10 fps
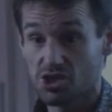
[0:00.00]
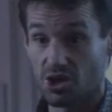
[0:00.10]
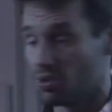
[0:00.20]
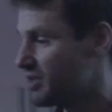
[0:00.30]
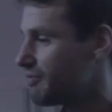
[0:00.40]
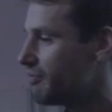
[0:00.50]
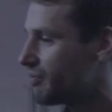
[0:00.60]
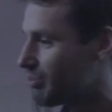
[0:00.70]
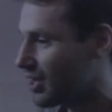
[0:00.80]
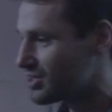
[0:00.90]
so different
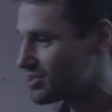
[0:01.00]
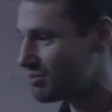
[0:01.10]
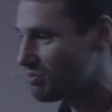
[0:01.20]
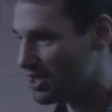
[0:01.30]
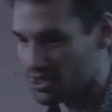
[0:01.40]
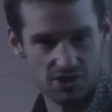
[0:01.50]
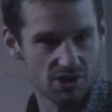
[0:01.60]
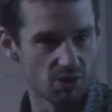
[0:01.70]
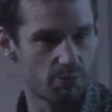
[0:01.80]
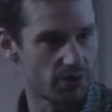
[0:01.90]
from Brighton when it's
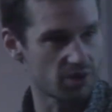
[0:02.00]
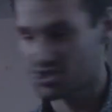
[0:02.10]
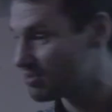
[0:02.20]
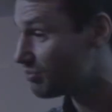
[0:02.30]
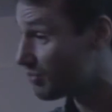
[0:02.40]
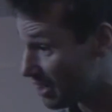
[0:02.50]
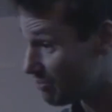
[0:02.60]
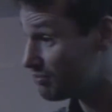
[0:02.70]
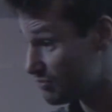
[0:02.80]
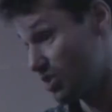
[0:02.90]
so
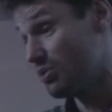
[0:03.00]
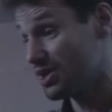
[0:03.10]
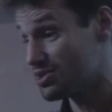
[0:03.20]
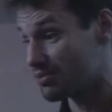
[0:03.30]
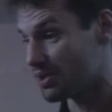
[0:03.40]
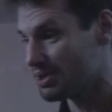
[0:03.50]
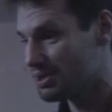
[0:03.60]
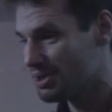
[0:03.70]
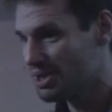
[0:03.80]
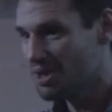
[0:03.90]
near to it?
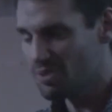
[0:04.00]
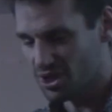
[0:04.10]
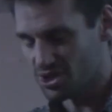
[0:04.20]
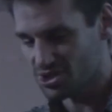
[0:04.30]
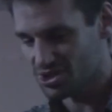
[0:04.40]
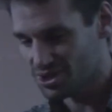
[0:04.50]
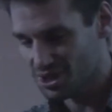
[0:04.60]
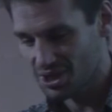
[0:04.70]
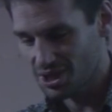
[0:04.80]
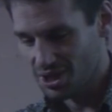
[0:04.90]
Because
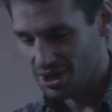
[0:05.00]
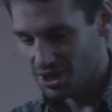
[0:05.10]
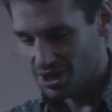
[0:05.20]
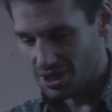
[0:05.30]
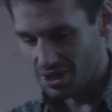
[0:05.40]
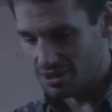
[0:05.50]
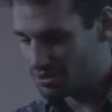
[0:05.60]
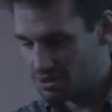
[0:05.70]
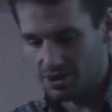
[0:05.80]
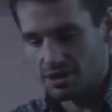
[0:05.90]

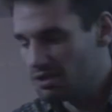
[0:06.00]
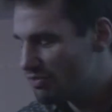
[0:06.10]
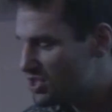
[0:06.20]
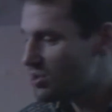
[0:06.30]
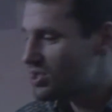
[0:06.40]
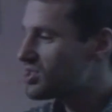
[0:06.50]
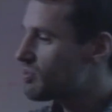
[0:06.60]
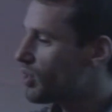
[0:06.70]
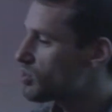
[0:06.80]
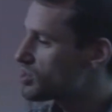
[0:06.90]
the reductions
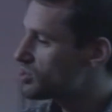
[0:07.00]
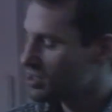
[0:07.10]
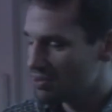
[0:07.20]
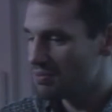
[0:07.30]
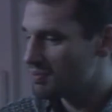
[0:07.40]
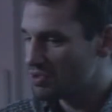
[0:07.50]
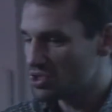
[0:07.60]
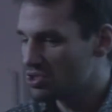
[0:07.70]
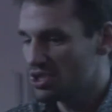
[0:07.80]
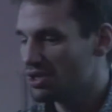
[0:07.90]
approach
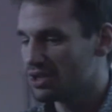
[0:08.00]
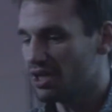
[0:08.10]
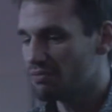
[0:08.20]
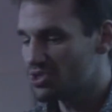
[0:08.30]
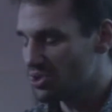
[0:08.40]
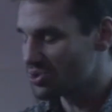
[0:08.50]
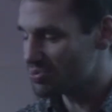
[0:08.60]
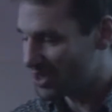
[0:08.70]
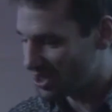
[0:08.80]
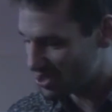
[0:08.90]
doesn't yield any results,
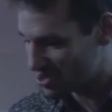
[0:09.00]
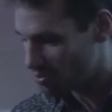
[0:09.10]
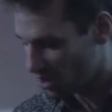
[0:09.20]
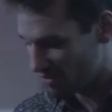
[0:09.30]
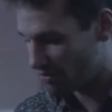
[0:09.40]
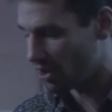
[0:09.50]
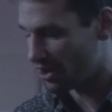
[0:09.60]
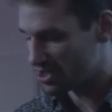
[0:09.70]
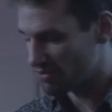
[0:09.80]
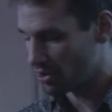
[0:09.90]
because what you've
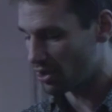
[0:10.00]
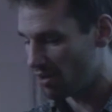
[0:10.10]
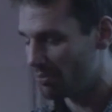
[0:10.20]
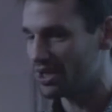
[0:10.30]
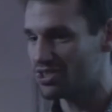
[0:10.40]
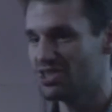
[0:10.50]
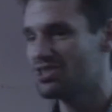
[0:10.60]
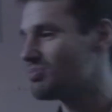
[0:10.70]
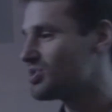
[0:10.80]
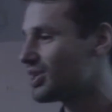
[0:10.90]
got is you've got complex
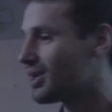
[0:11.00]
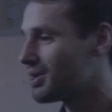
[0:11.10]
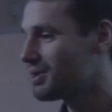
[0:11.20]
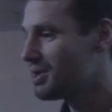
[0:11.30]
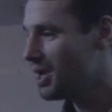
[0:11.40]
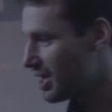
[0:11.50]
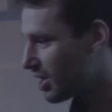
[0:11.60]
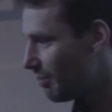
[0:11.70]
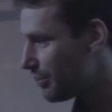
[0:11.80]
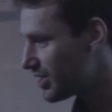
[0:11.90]
systems here. And a
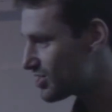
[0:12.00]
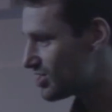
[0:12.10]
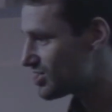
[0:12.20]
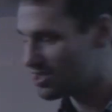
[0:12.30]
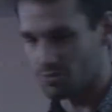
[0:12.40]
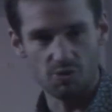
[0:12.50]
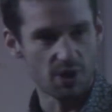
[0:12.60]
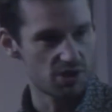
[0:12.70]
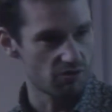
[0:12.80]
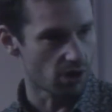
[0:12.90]
complex system is
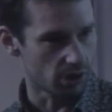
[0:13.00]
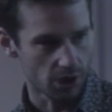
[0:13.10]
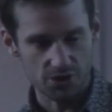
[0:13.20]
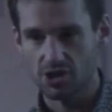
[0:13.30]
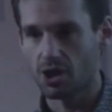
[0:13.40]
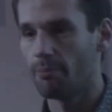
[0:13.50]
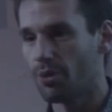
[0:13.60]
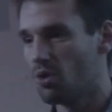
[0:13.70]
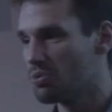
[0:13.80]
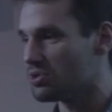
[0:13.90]
when you've got lots of
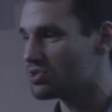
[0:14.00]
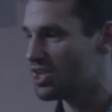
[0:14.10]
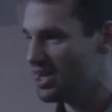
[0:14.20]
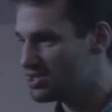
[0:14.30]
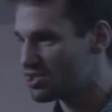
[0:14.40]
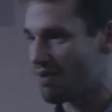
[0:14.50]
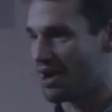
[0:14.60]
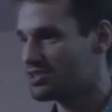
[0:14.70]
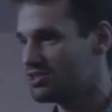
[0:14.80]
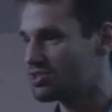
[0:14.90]
components that
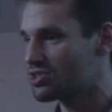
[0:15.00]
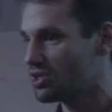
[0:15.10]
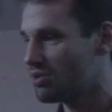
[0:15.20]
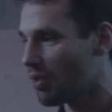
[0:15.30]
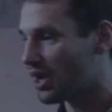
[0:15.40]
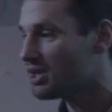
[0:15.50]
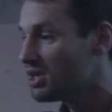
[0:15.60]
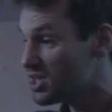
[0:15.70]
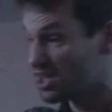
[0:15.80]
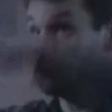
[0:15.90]
interact in a certain way
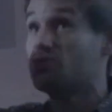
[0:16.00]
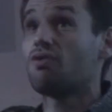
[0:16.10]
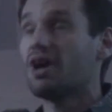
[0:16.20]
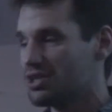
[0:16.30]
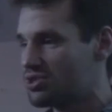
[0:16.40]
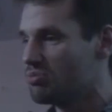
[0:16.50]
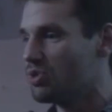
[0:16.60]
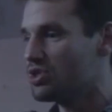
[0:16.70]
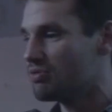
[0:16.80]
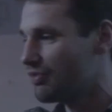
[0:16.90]
that gives rise to
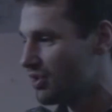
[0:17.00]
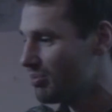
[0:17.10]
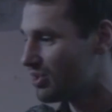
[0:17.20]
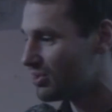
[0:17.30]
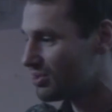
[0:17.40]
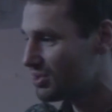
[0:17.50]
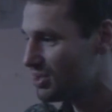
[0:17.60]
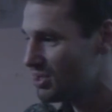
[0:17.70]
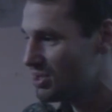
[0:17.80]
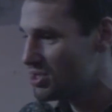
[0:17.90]
emergent phenomena.
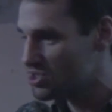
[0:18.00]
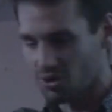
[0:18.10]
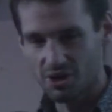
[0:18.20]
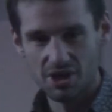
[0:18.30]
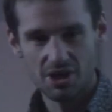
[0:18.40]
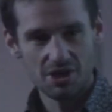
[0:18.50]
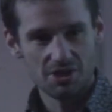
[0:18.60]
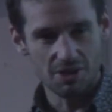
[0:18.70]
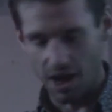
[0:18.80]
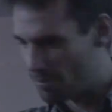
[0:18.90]
So
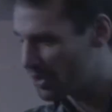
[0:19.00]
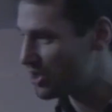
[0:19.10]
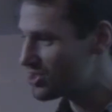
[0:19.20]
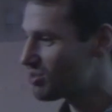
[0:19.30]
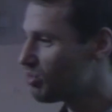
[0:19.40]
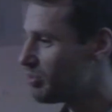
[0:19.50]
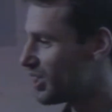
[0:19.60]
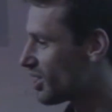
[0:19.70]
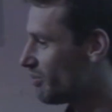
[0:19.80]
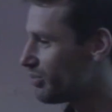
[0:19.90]
a person would be
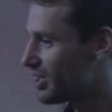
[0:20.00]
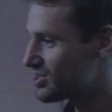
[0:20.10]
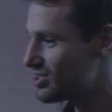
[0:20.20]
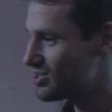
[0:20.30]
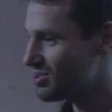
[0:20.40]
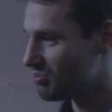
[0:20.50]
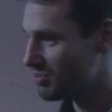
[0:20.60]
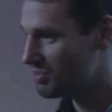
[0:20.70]
a complex system.